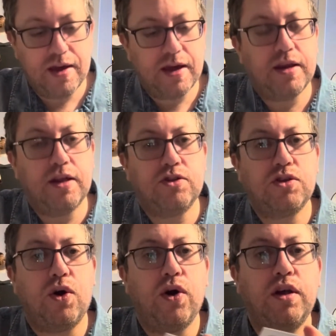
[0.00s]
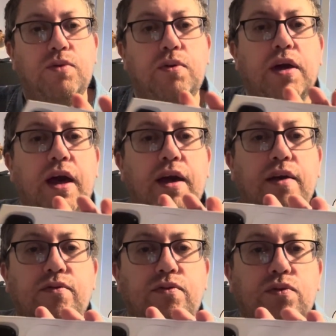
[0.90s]
And inside we
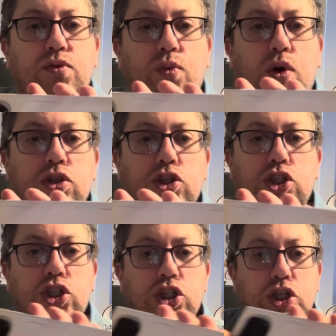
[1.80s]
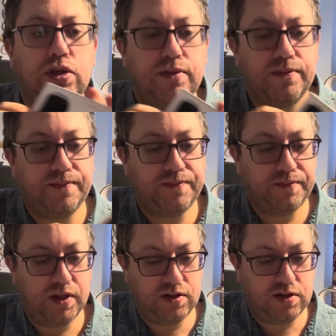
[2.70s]
have the watch
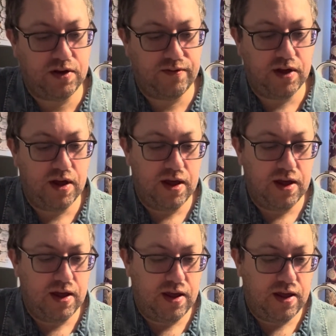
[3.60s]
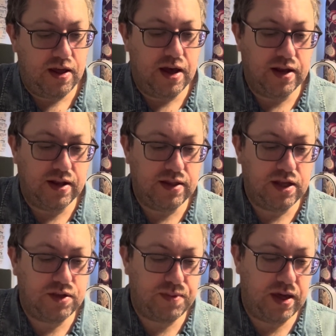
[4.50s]
itself, and then
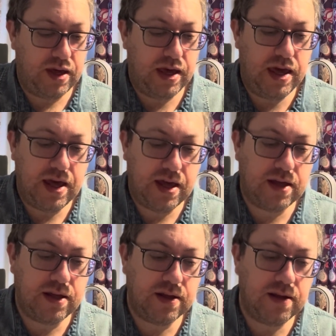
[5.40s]
this bit here,